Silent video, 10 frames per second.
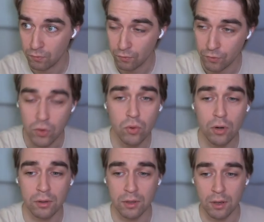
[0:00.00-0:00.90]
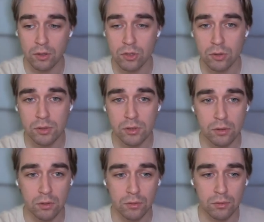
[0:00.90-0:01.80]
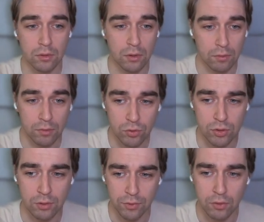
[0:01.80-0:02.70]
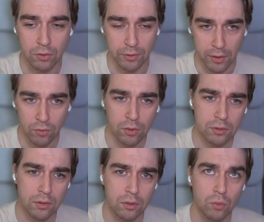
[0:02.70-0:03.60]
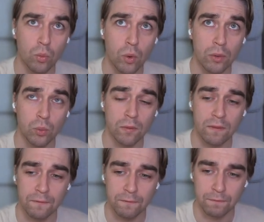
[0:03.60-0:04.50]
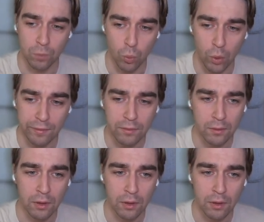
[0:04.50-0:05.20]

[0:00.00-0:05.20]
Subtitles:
few architectures on the convolutional neural network, one with the one